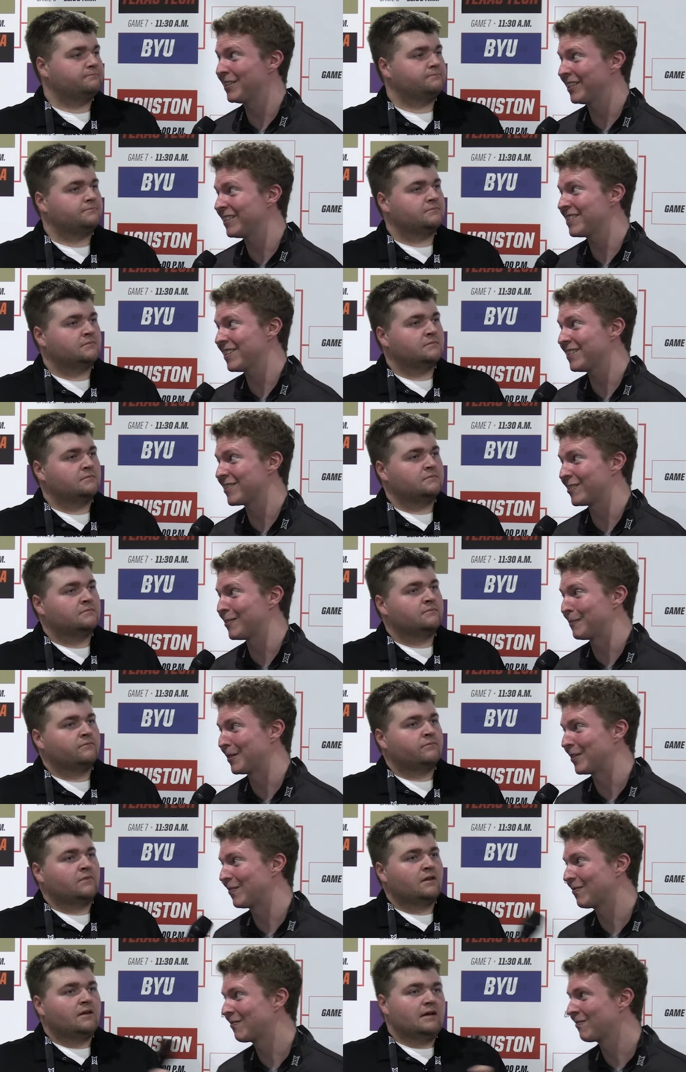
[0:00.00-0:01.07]
Speaker 1: in the N
Speaker 2: C double
Speaker 1: A
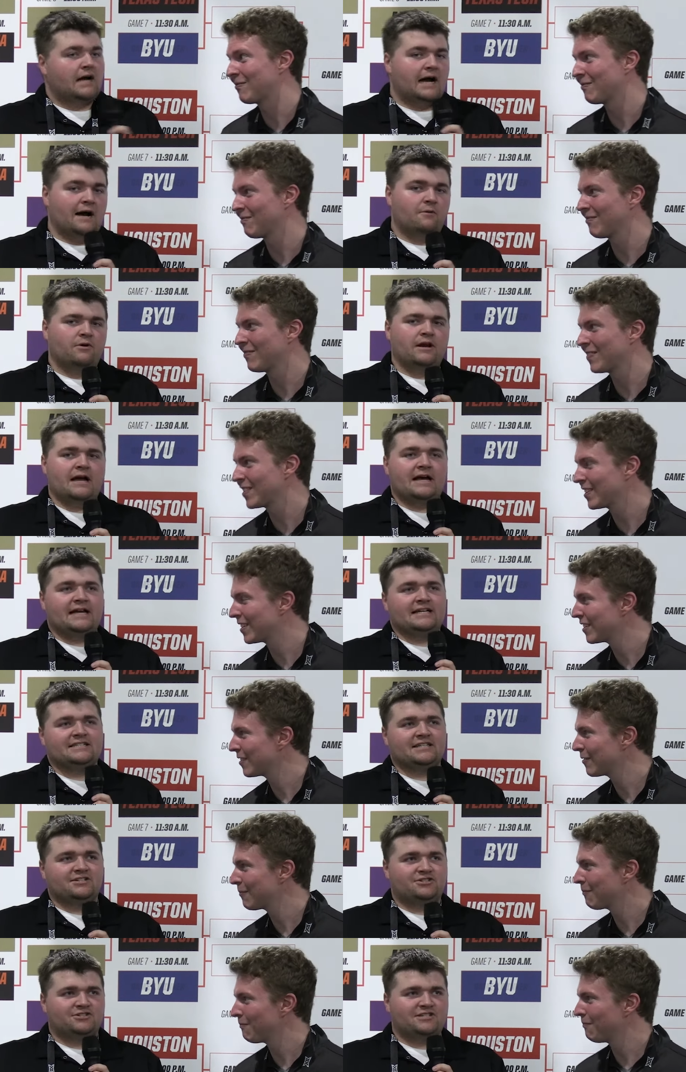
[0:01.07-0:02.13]
Speaker 2: tournament.
Speaker 1: I would. I
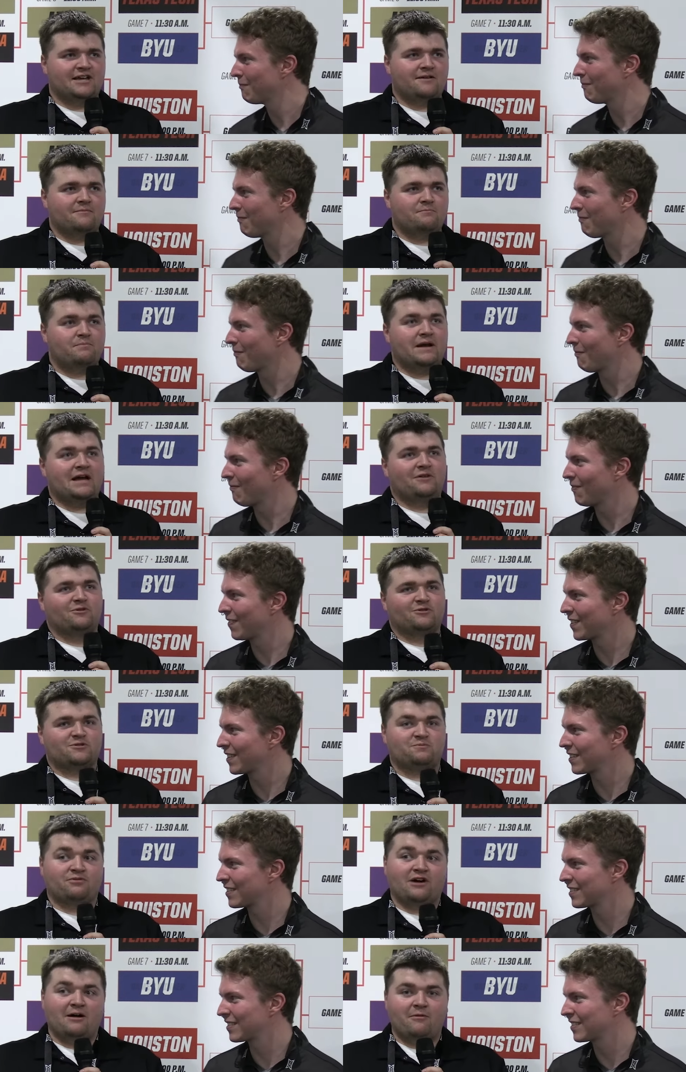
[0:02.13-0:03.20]
guess I should say
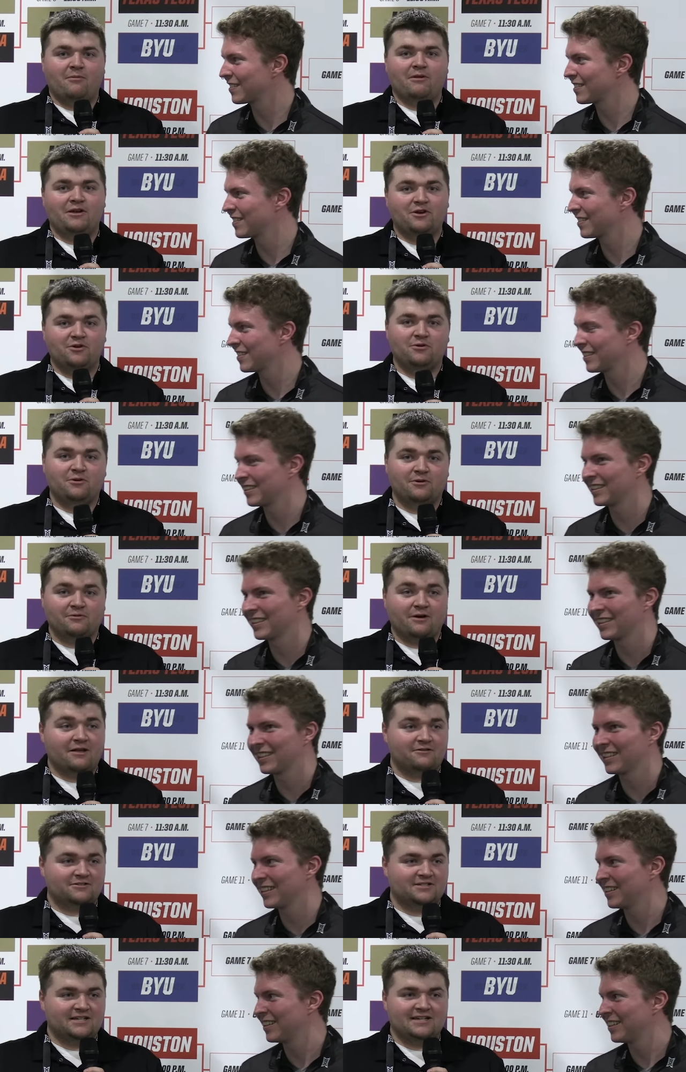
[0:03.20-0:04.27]
Baylor's probably who you'd
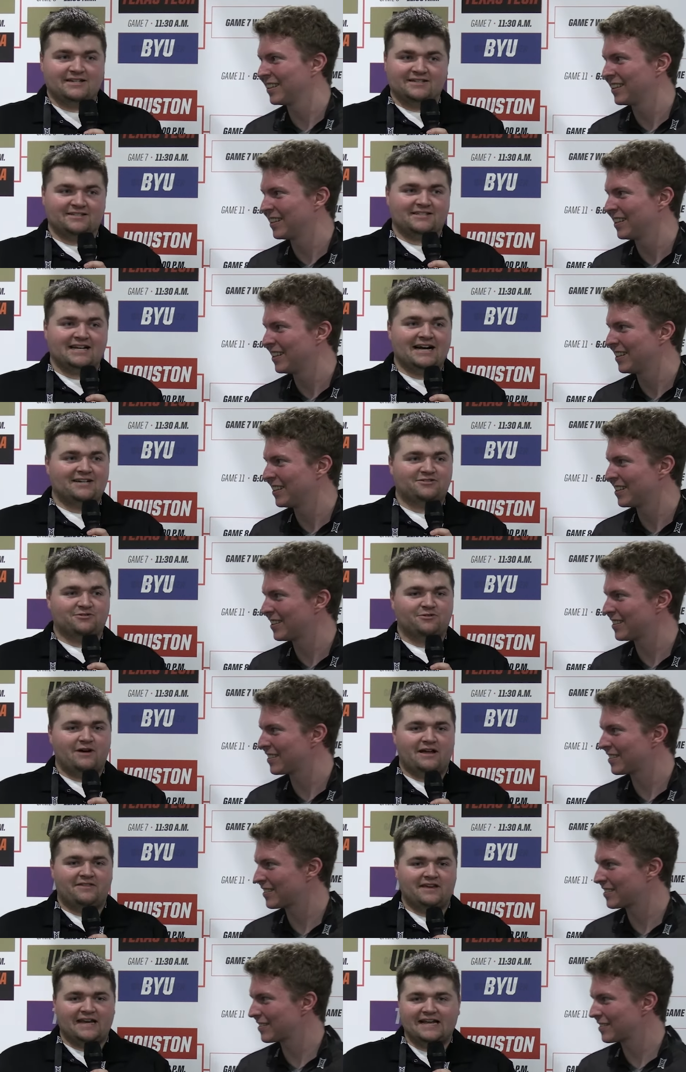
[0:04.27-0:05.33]
rather see, because Scott
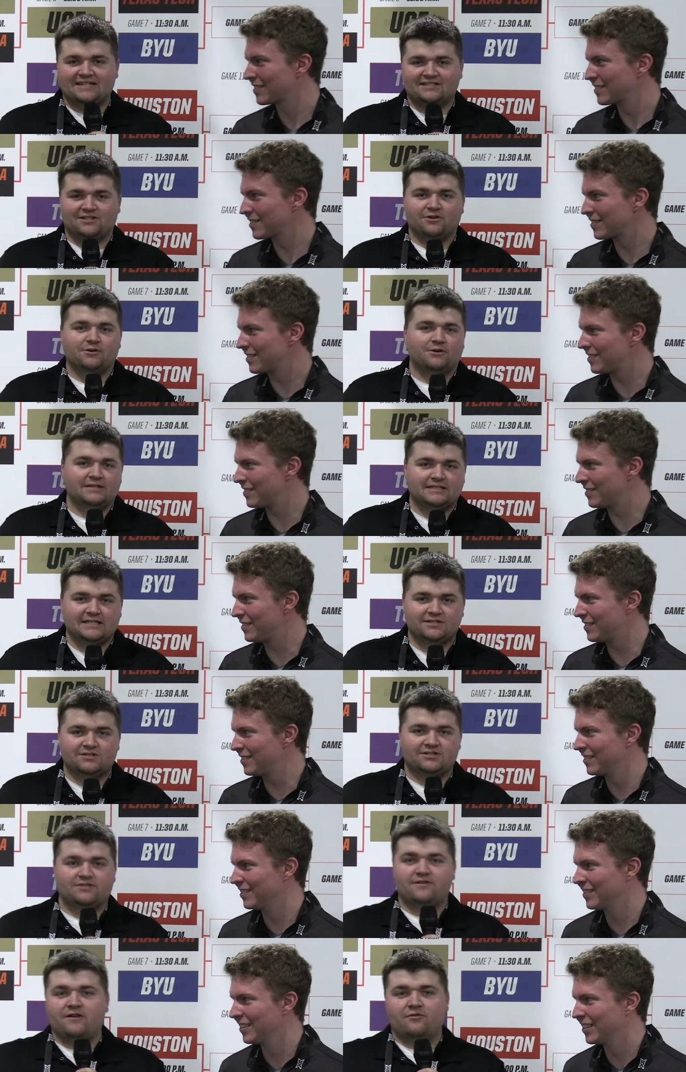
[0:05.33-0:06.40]
Drew, I think, has zero
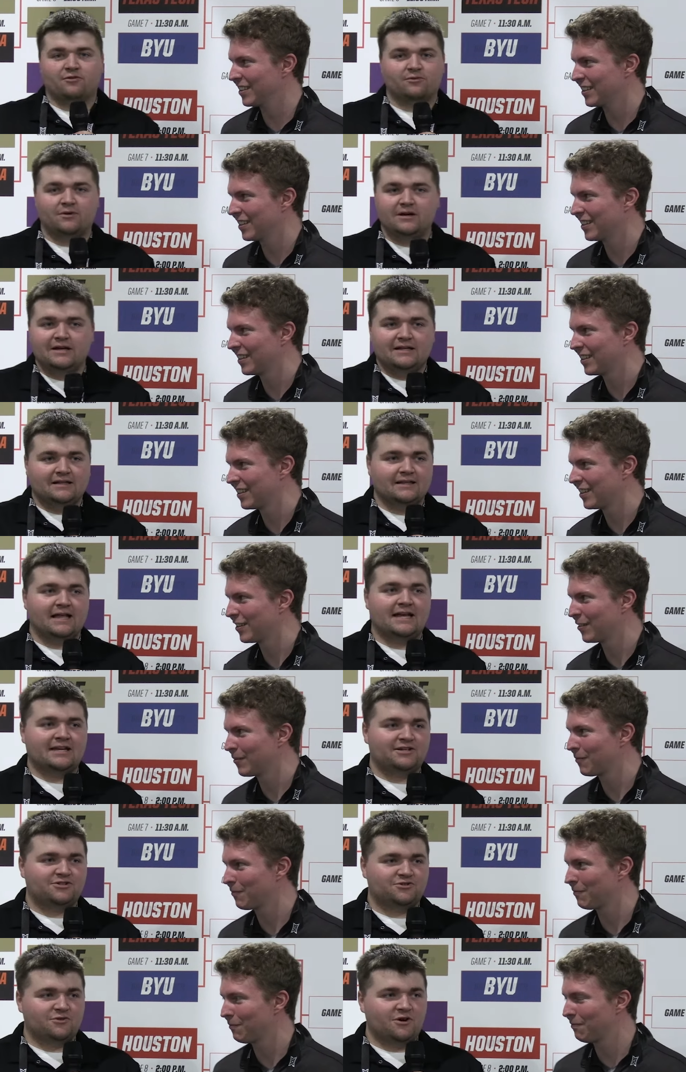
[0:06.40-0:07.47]
intentions of ever
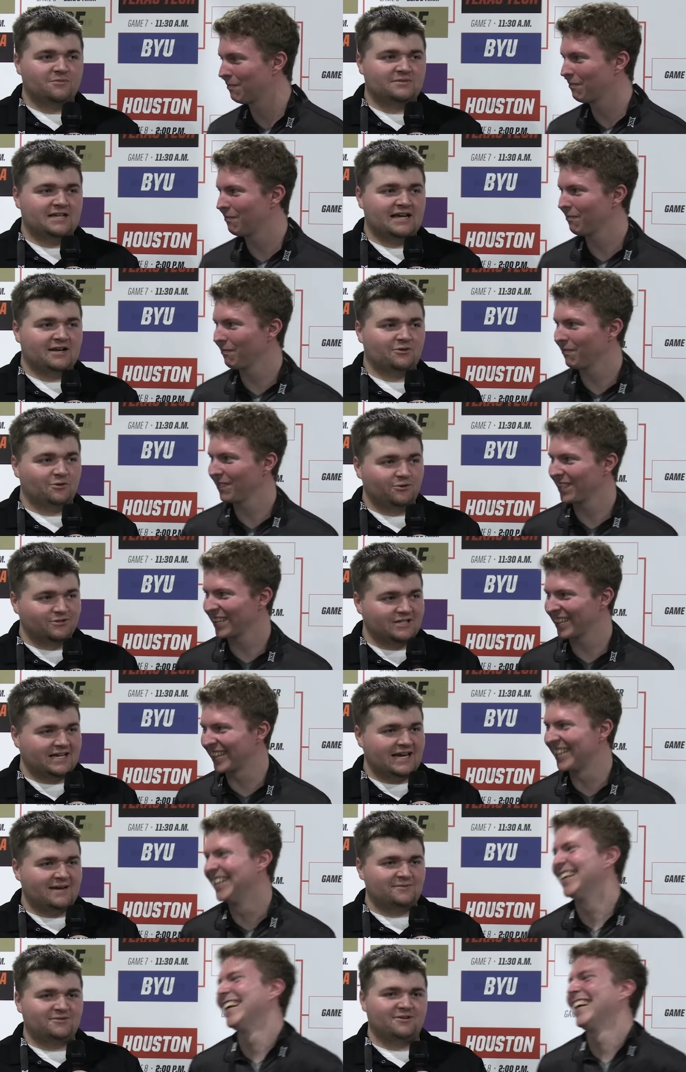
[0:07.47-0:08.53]
letting Jerome Tang lose a
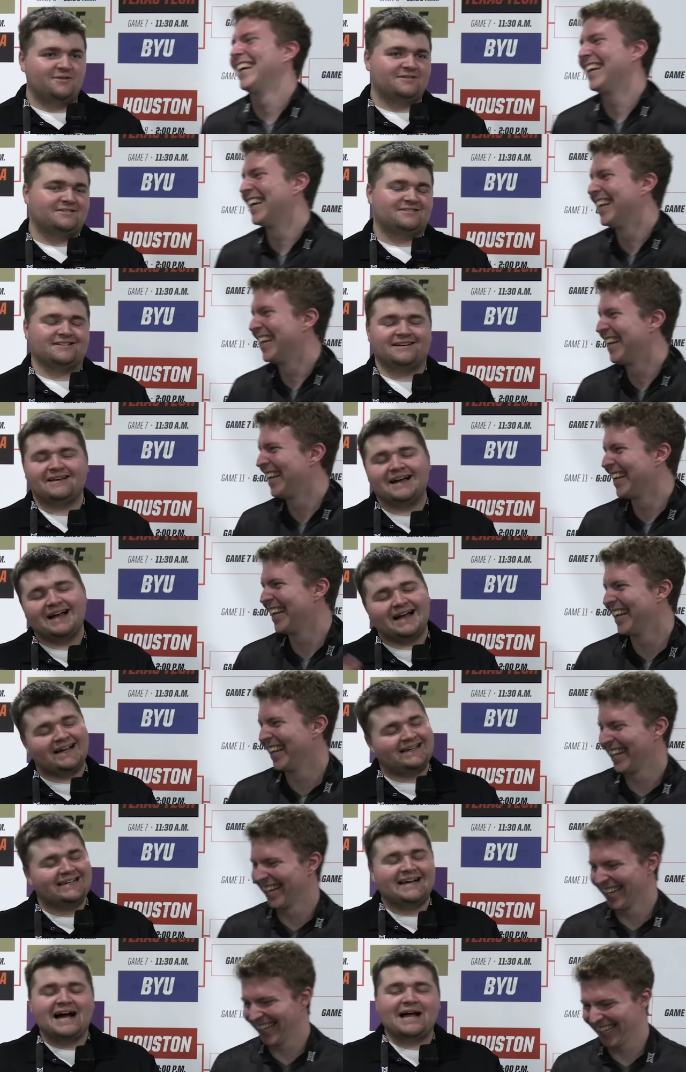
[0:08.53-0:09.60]
game to him. He's just like,
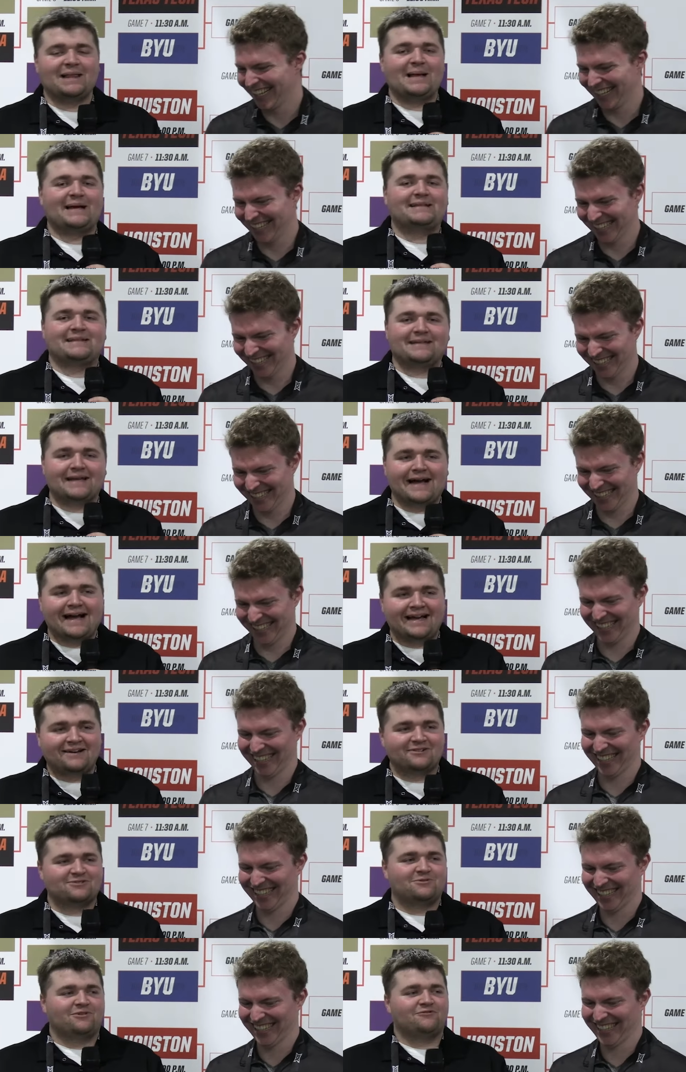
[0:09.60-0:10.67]
ah, I like the guy.
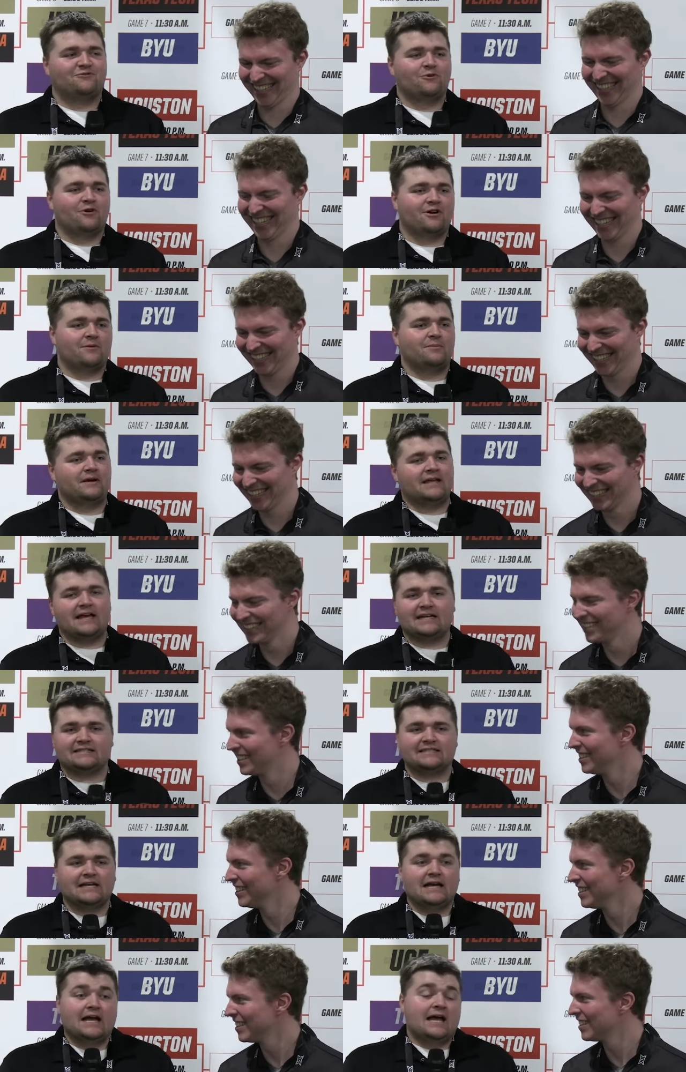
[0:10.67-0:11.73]
Here's one for you. But,
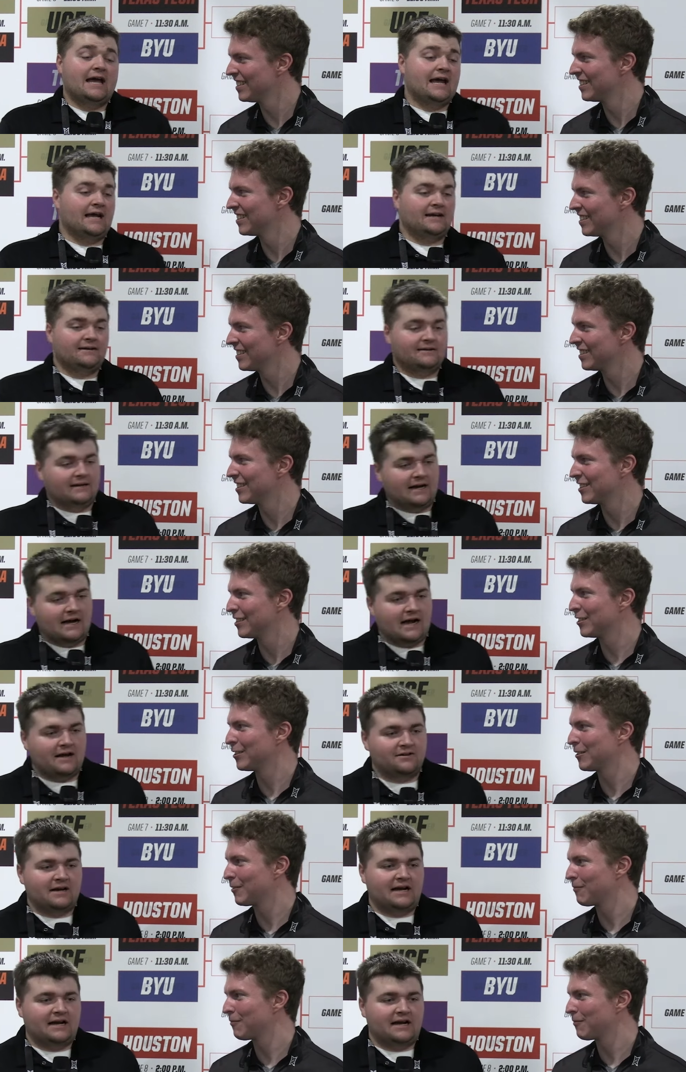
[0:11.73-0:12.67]
yes, and uh,